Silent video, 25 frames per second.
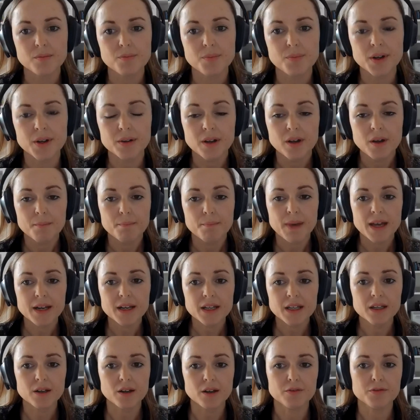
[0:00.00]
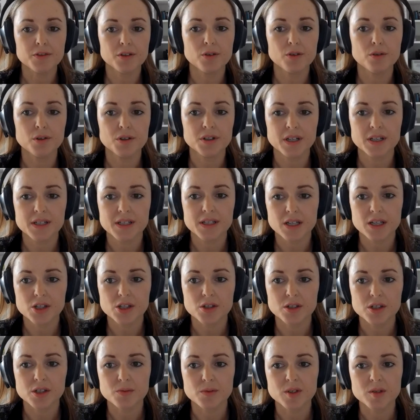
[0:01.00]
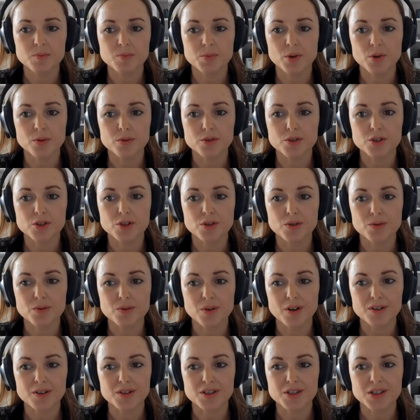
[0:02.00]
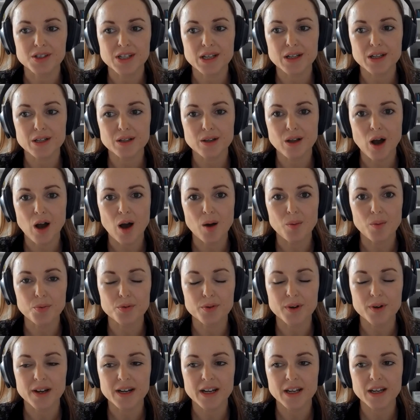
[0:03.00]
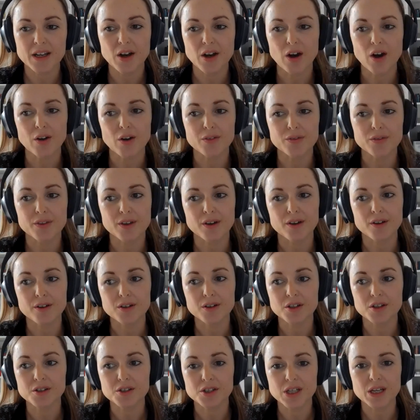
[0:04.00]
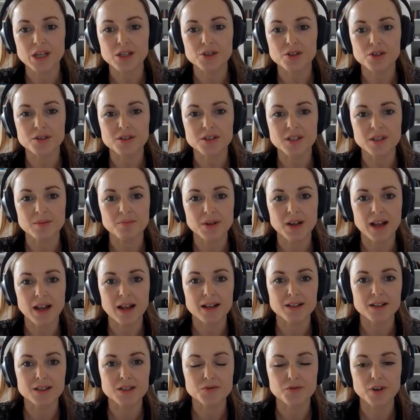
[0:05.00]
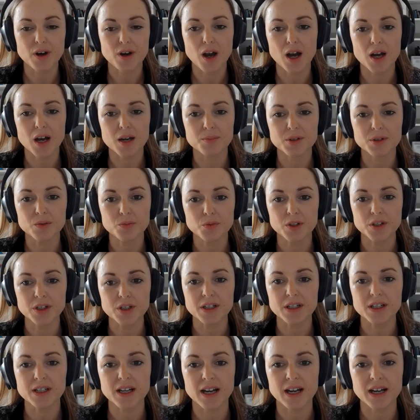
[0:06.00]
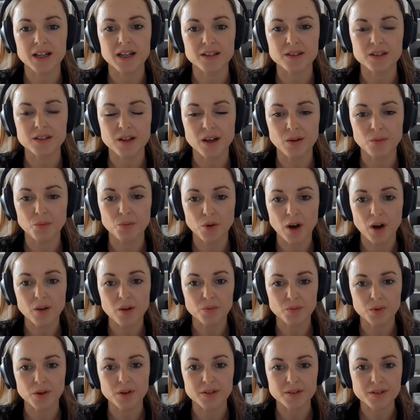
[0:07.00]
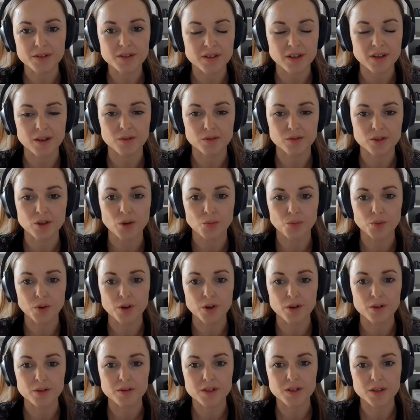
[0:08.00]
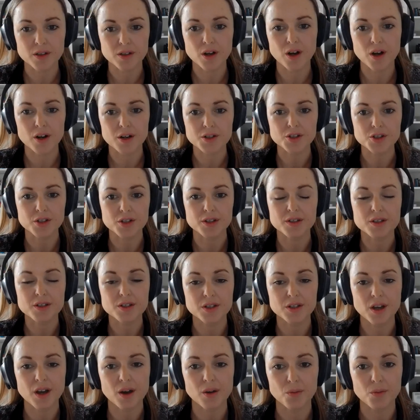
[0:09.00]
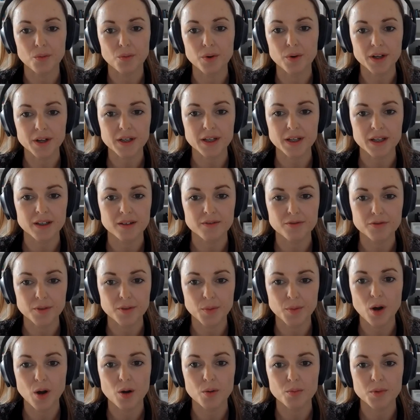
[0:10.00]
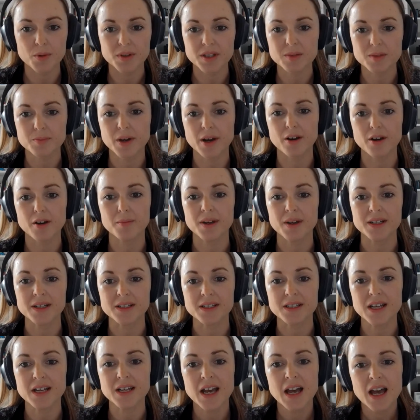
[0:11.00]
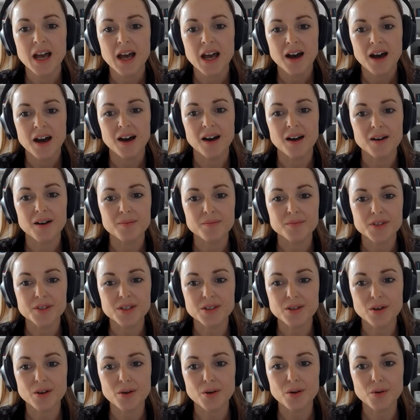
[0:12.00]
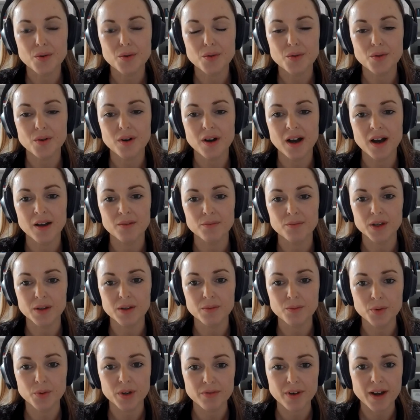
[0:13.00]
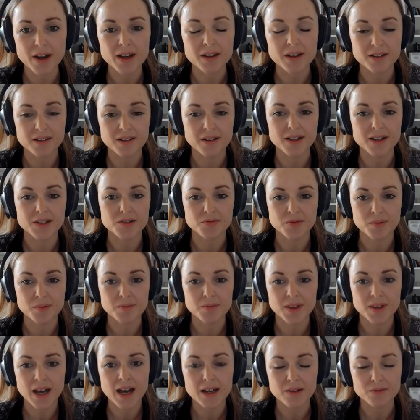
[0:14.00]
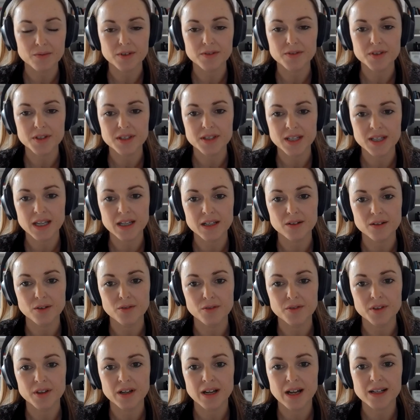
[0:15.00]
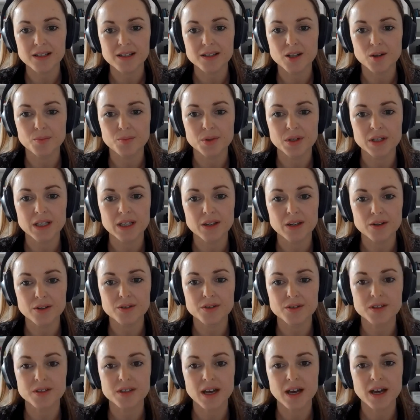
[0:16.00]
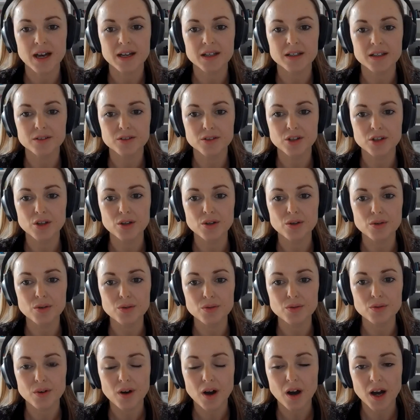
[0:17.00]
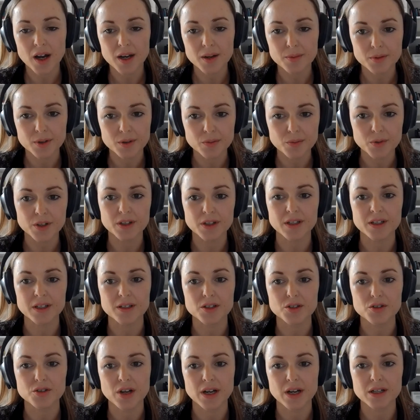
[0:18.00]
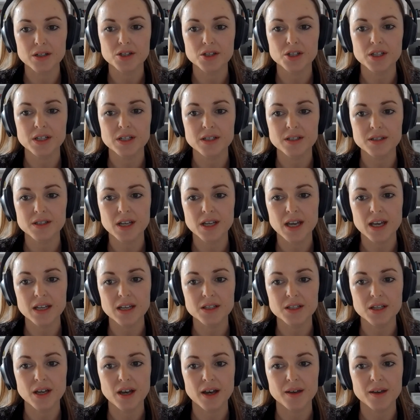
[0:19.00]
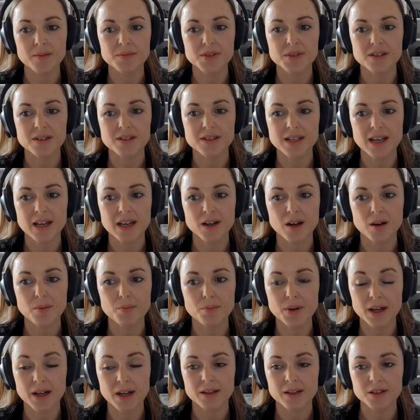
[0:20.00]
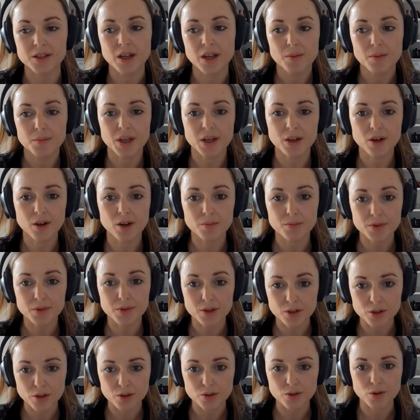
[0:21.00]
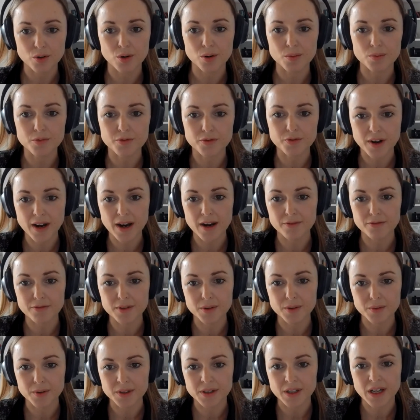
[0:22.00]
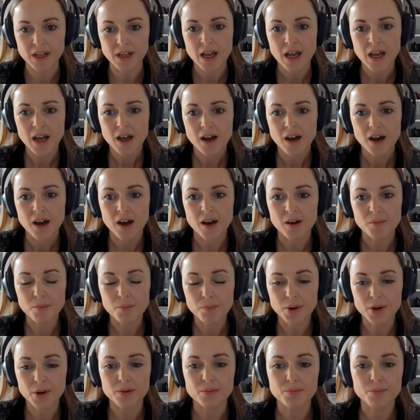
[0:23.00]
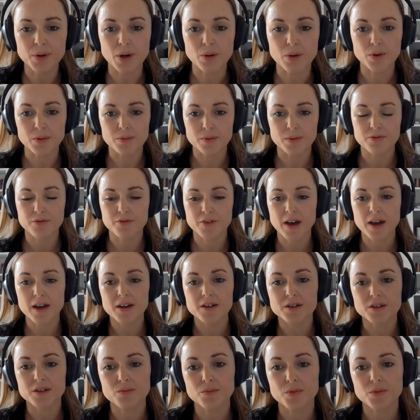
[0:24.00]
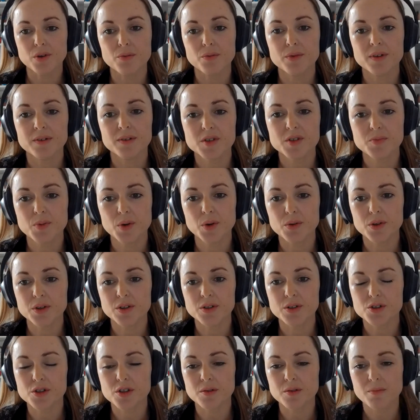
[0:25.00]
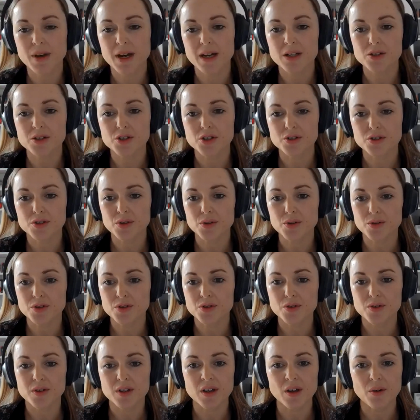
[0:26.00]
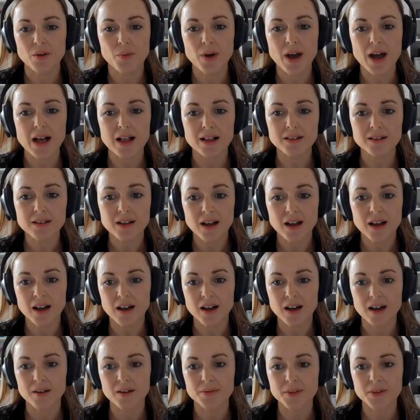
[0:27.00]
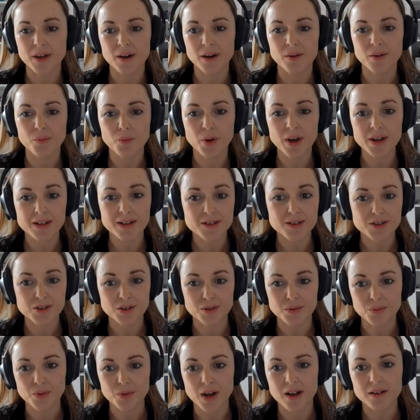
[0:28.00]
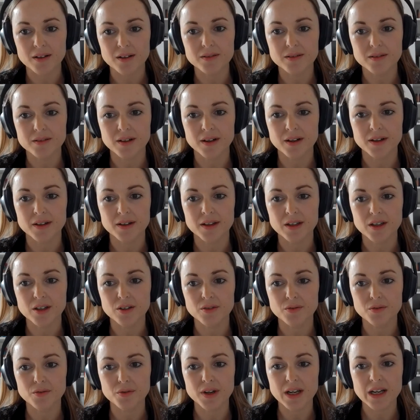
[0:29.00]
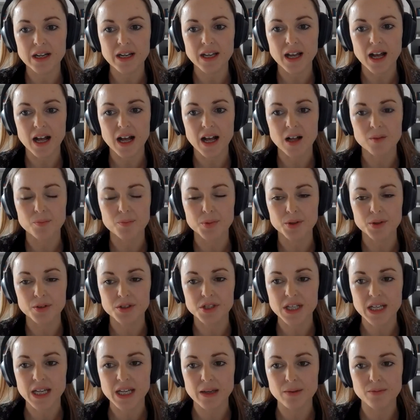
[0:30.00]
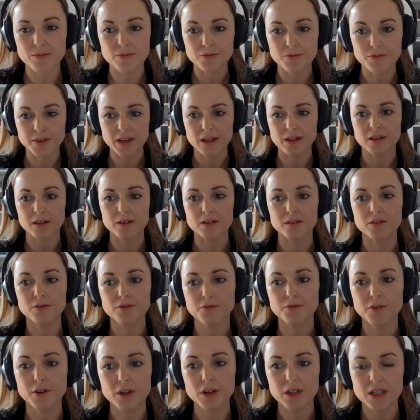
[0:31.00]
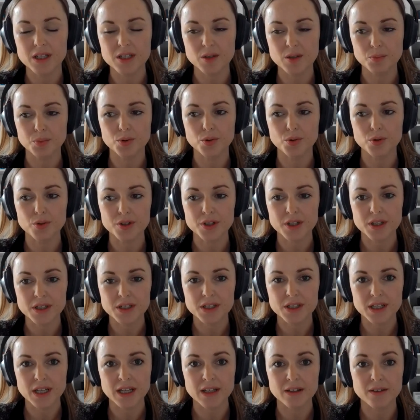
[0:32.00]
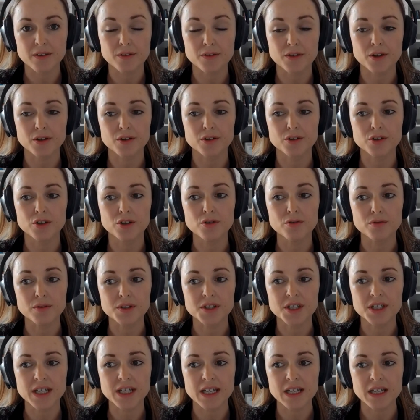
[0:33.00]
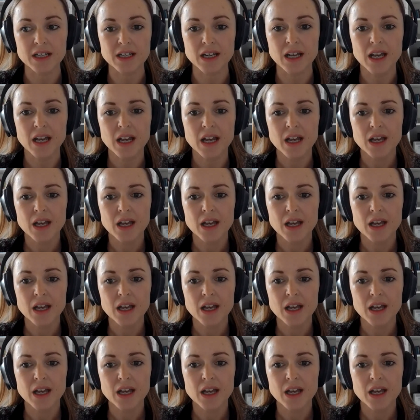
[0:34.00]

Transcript: But many of the organizations we spoke to are still operating on their contingency plans for hybrid work and what was the world's largest working from home experiment. We recognize from that, and we've seen over the last couple of years, that new hybrid working strategies take time to set up and become the new norm for everyone. But what we found, and what we've spoken to the managers who are doing it well, that when it's done well, it can really help your team feel fully supported in their new routine.